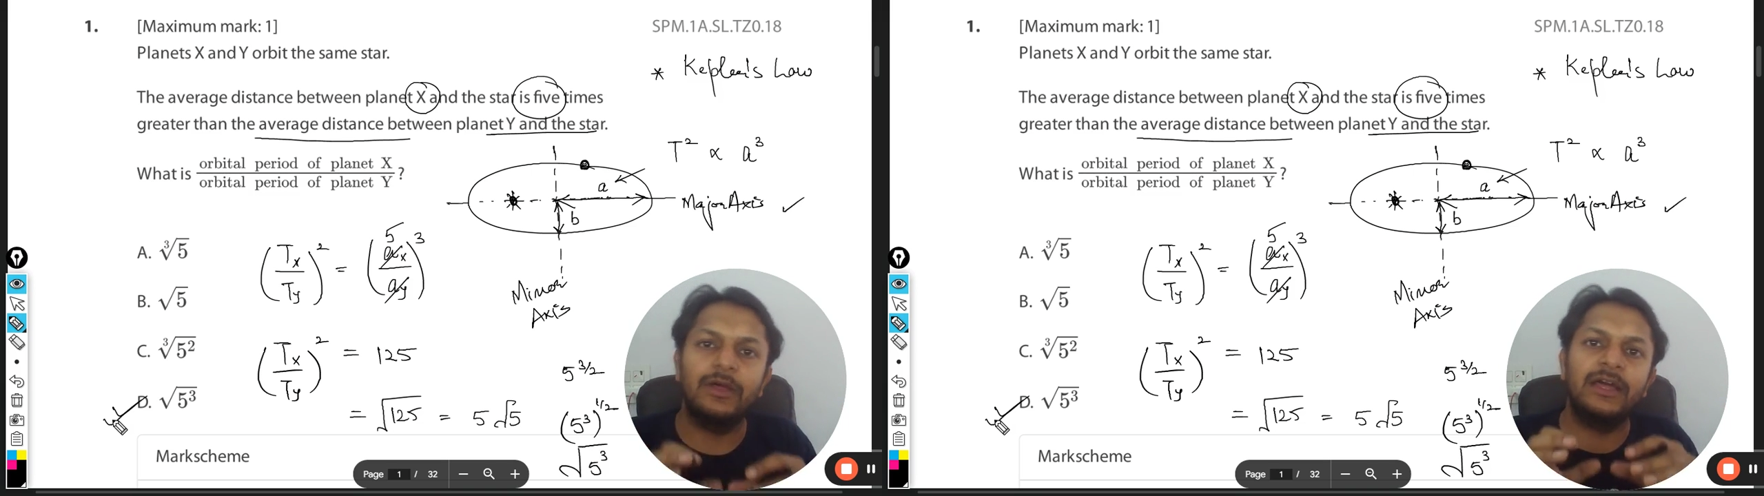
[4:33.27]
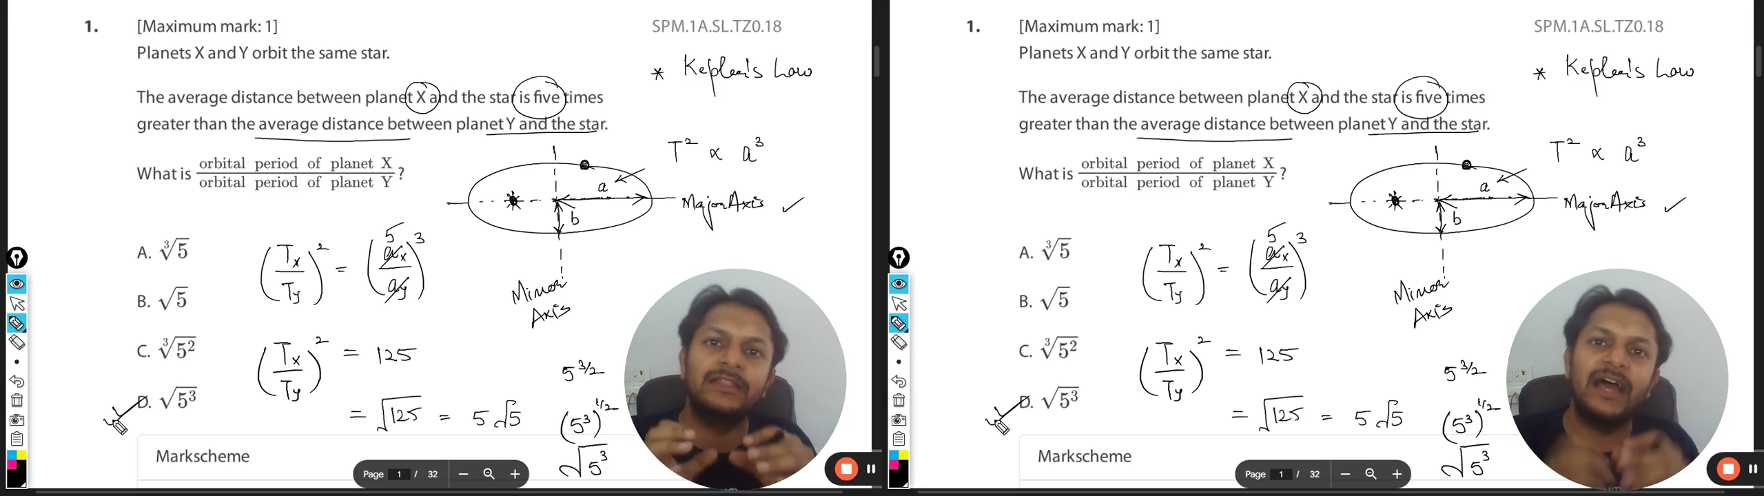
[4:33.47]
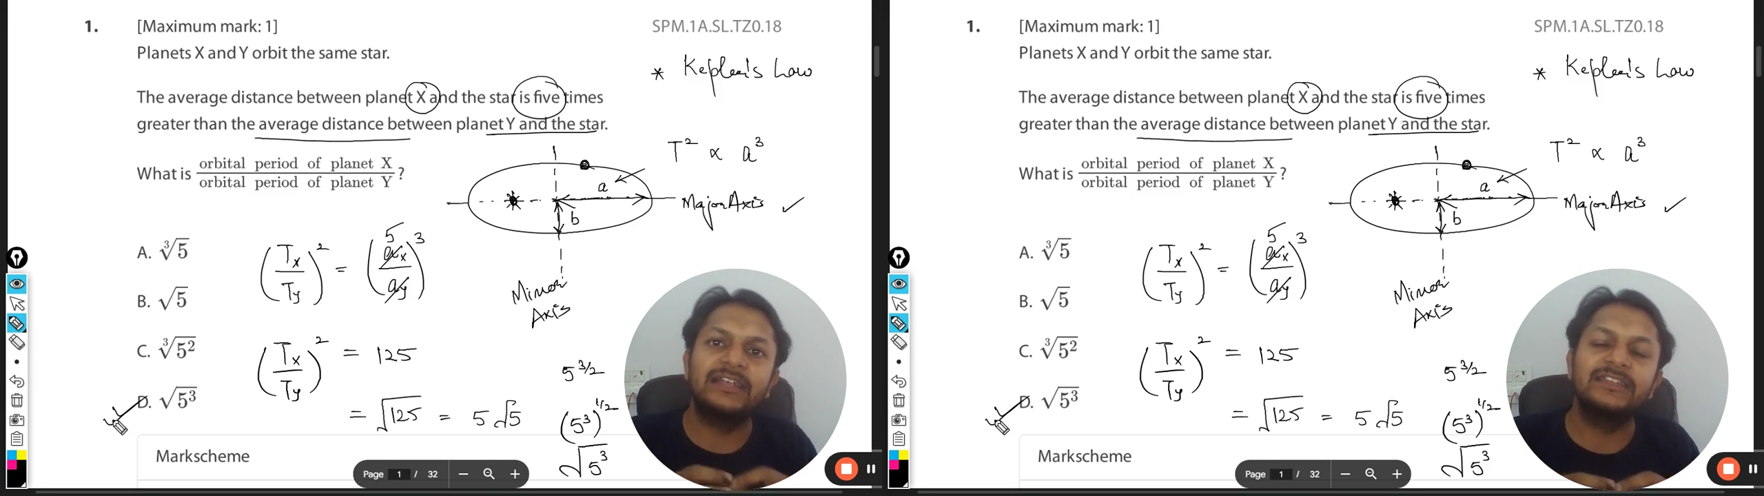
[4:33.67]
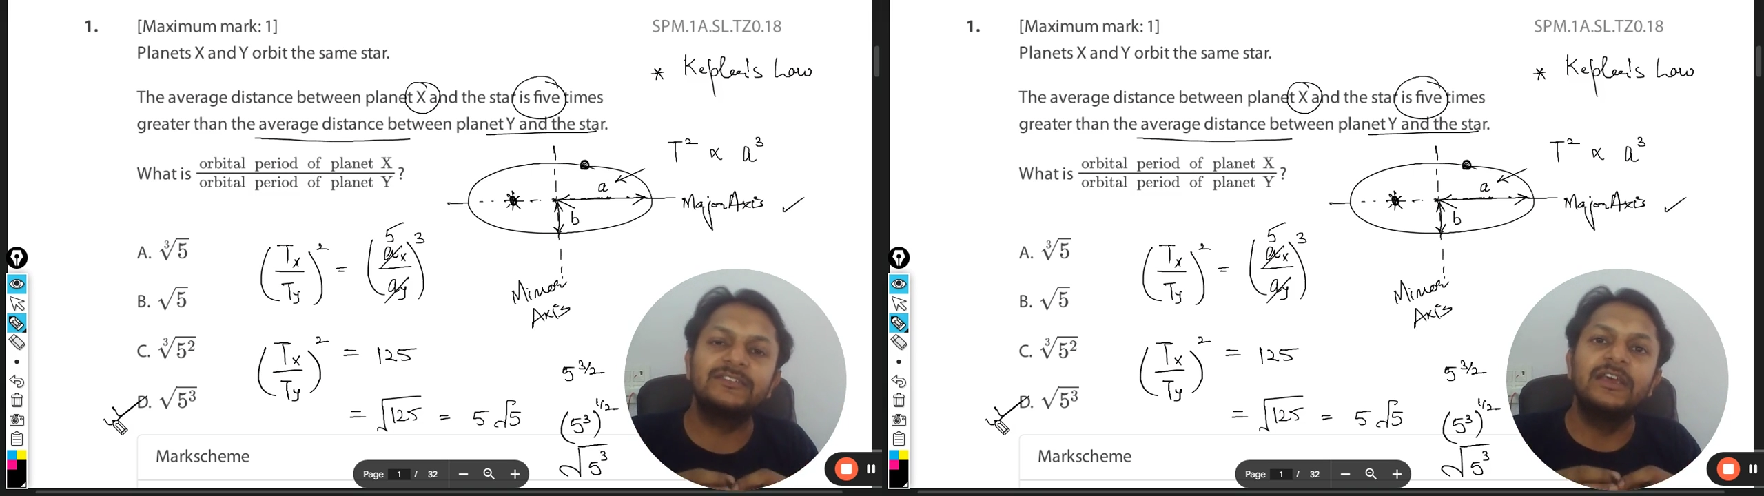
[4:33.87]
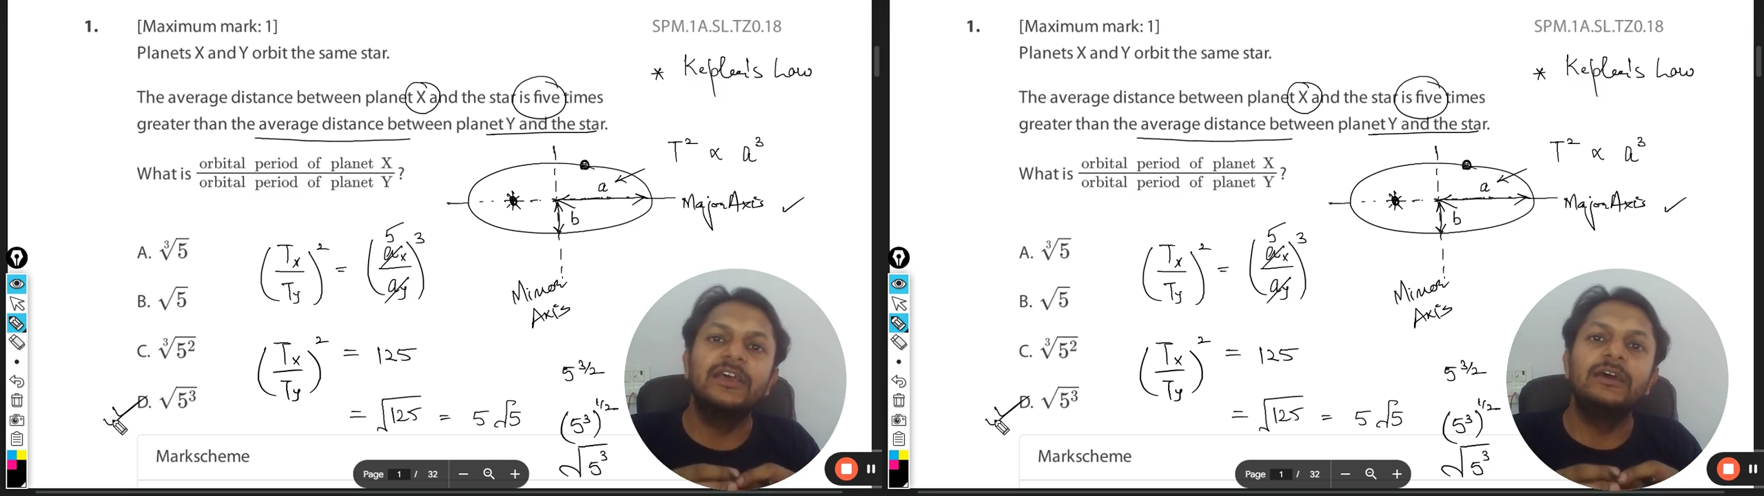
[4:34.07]
and that
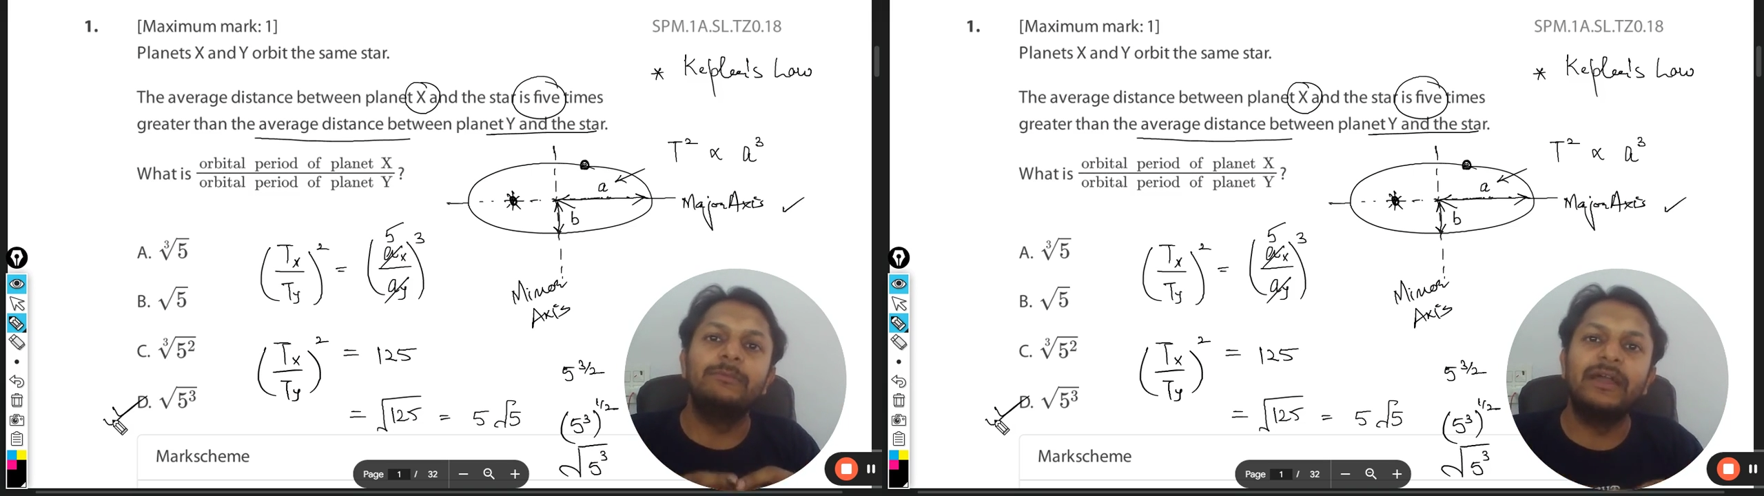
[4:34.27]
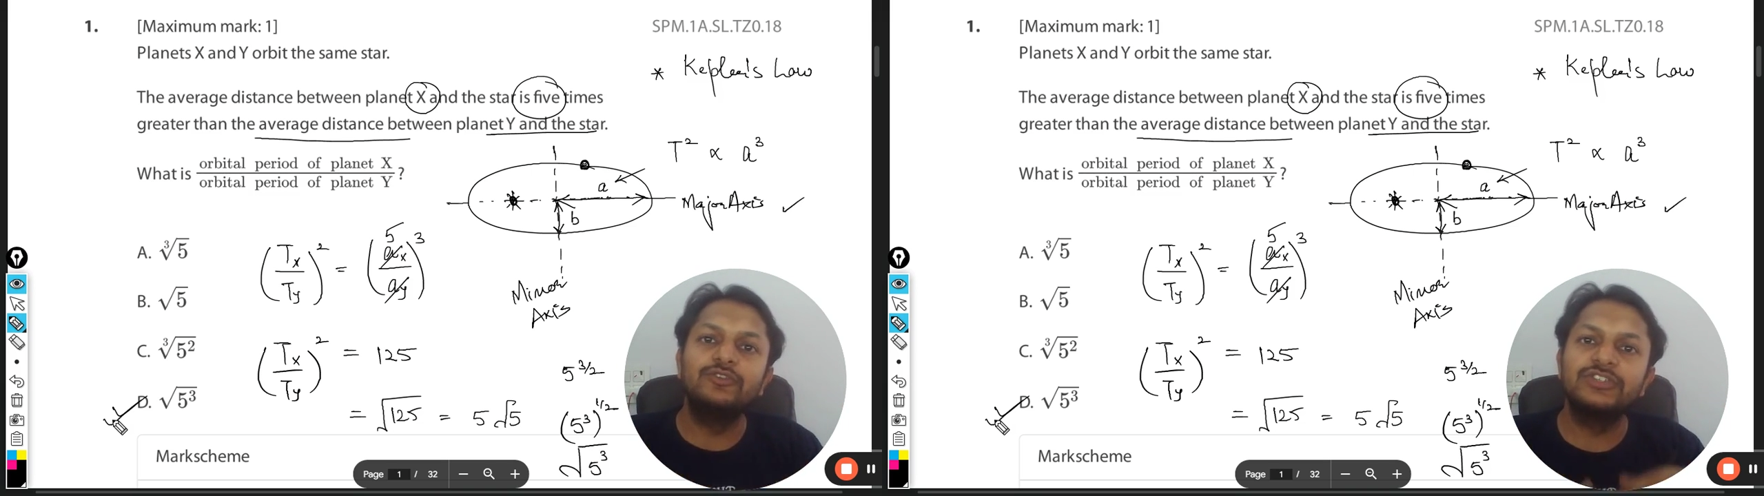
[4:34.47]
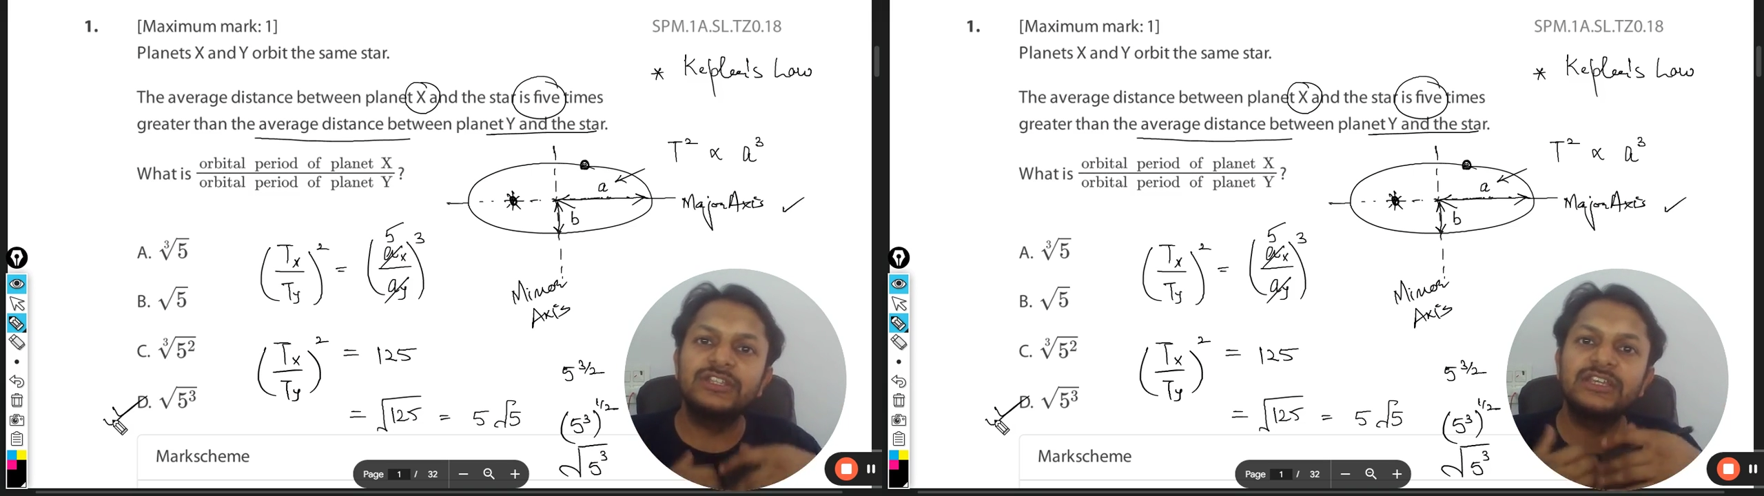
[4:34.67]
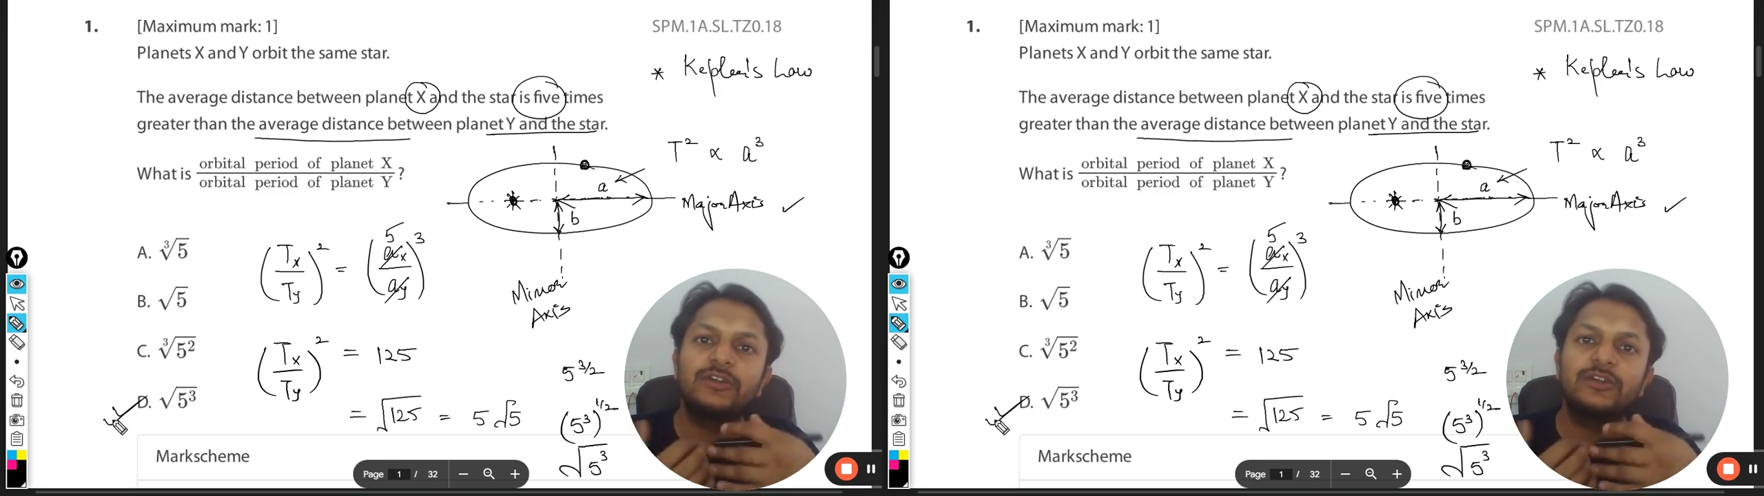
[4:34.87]
is by using the